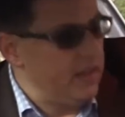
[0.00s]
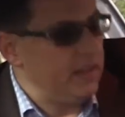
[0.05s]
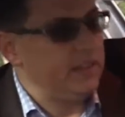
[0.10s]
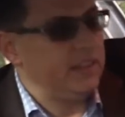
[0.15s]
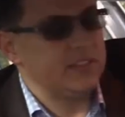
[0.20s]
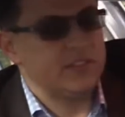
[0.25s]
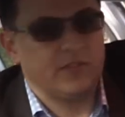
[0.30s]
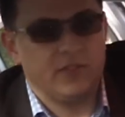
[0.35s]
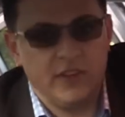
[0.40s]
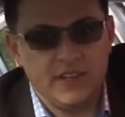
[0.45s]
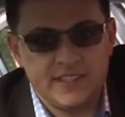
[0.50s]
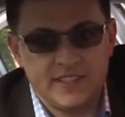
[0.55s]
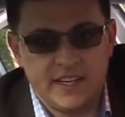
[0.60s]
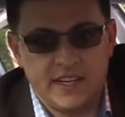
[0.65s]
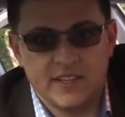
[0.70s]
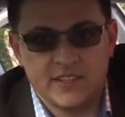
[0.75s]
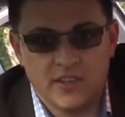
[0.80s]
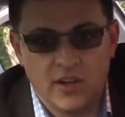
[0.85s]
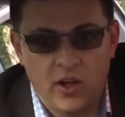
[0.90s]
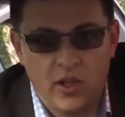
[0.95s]
This front
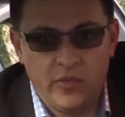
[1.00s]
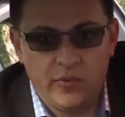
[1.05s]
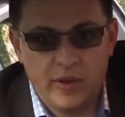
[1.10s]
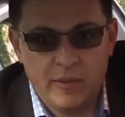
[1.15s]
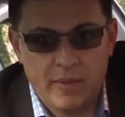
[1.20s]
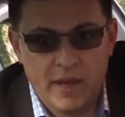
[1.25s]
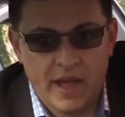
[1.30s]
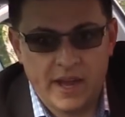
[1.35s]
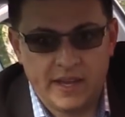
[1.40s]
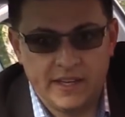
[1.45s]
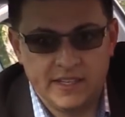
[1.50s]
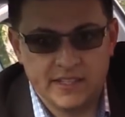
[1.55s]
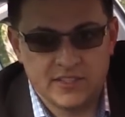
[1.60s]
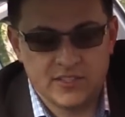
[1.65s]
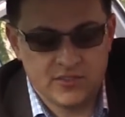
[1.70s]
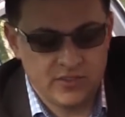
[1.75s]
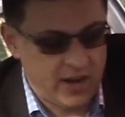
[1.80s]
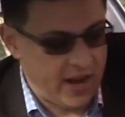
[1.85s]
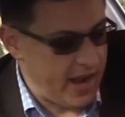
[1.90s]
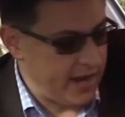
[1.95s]
seat is all the way back in its
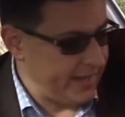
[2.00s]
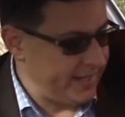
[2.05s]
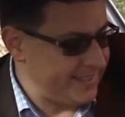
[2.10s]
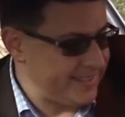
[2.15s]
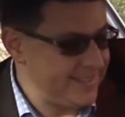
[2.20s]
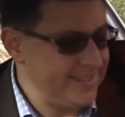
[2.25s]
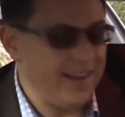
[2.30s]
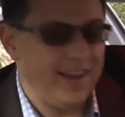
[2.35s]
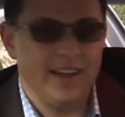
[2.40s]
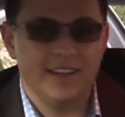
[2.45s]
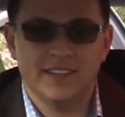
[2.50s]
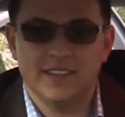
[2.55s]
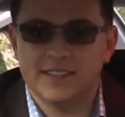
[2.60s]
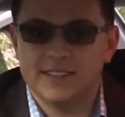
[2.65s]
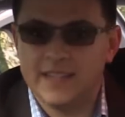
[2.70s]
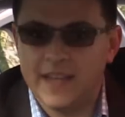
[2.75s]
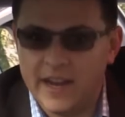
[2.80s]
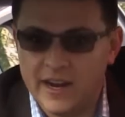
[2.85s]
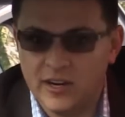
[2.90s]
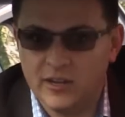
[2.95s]
track. It's not
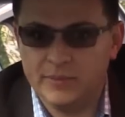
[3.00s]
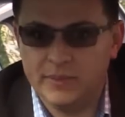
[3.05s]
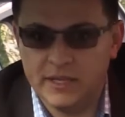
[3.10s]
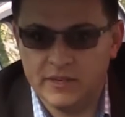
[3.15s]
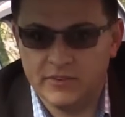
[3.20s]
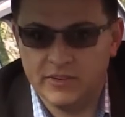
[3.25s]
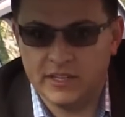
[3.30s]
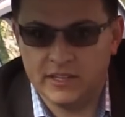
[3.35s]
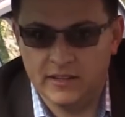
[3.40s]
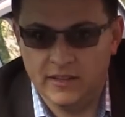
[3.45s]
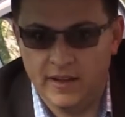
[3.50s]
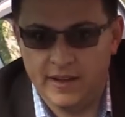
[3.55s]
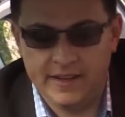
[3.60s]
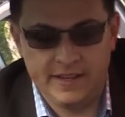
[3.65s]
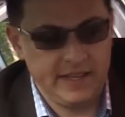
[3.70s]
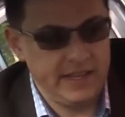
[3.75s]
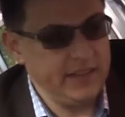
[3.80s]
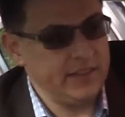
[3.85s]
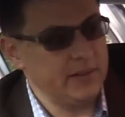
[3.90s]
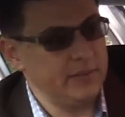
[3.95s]
terribly reclined
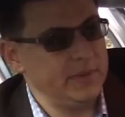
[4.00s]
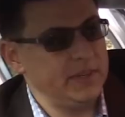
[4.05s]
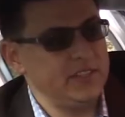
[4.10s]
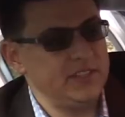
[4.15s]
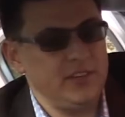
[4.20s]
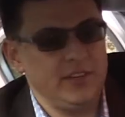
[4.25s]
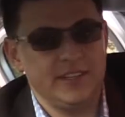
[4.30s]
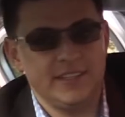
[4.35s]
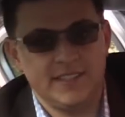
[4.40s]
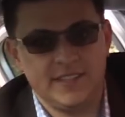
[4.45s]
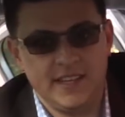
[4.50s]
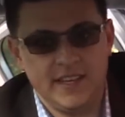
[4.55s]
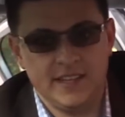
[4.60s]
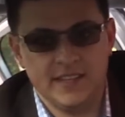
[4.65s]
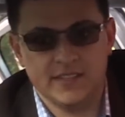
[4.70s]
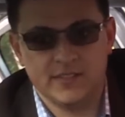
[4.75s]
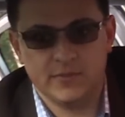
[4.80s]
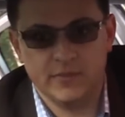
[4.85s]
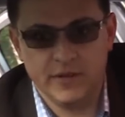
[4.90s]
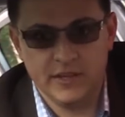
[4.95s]
either, but as you can see,
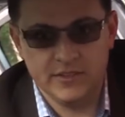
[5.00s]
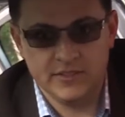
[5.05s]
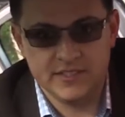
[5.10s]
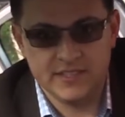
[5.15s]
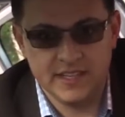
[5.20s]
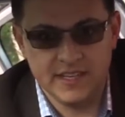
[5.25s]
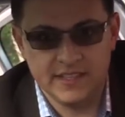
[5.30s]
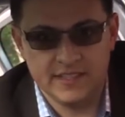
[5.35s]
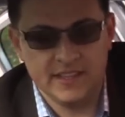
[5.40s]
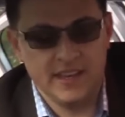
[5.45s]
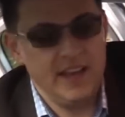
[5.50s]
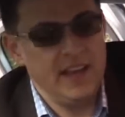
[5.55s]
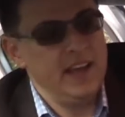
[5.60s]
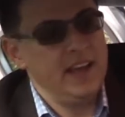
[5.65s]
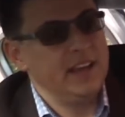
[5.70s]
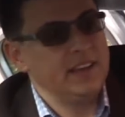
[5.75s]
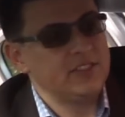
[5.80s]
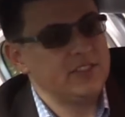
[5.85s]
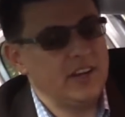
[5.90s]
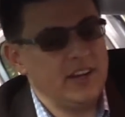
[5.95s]
this rear seat
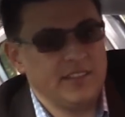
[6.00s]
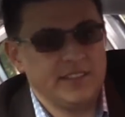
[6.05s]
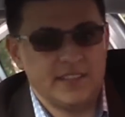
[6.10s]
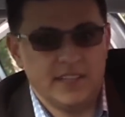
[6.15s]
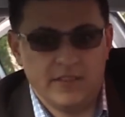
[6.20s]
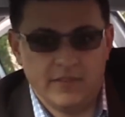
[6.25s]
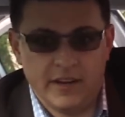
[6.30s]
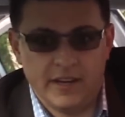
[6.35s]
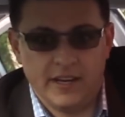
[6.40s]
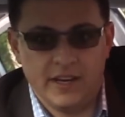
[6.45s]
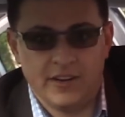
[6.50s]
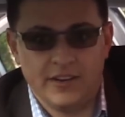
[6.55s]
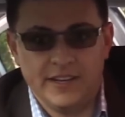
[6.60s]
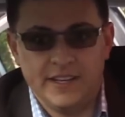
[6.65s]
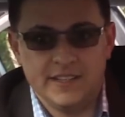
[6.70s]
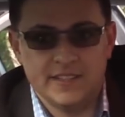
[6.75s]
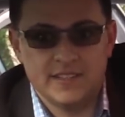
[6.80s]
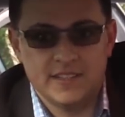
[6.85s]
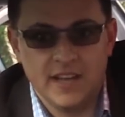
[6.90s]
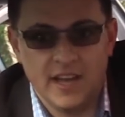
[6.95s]
child seat right here
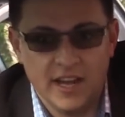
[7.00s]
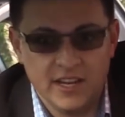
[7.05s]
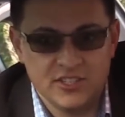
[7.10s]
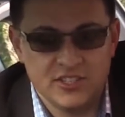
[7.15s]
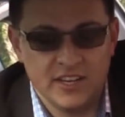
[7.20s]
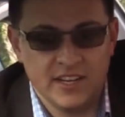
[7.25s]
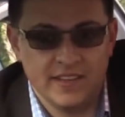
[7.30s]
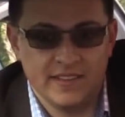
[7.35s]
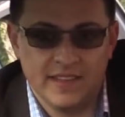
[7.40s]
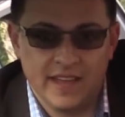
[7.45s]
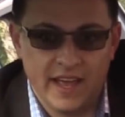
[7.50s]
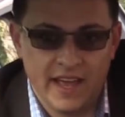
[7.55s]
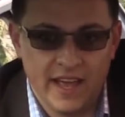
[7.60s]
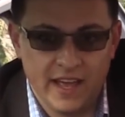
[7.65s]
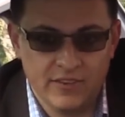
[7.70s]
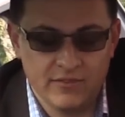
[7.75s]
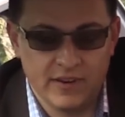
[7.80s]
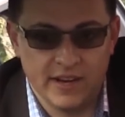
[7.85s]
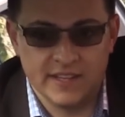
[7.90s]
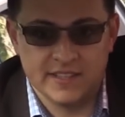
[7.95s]
is touching the
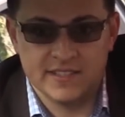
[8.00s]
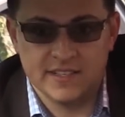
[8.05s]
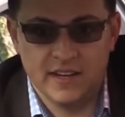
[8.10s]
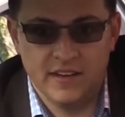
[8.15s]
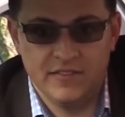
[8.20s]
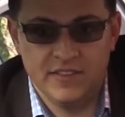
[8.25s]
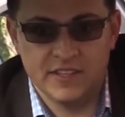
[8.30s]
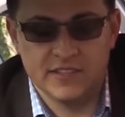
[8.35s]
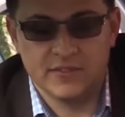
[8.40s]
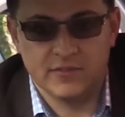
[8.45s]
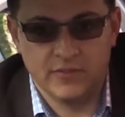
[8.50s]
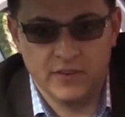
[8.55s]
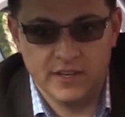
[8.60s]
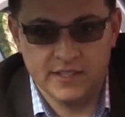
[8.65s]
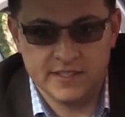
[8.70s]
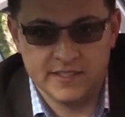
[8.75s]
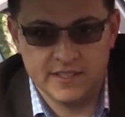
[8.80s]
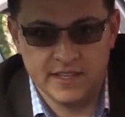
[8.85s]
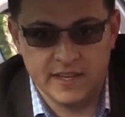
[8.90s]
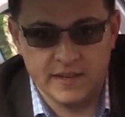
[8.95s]
headrest of this
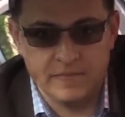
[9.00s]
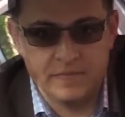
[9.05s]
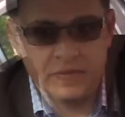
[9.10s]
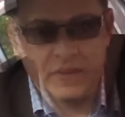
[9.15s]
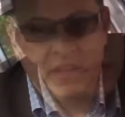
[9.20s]
front seat.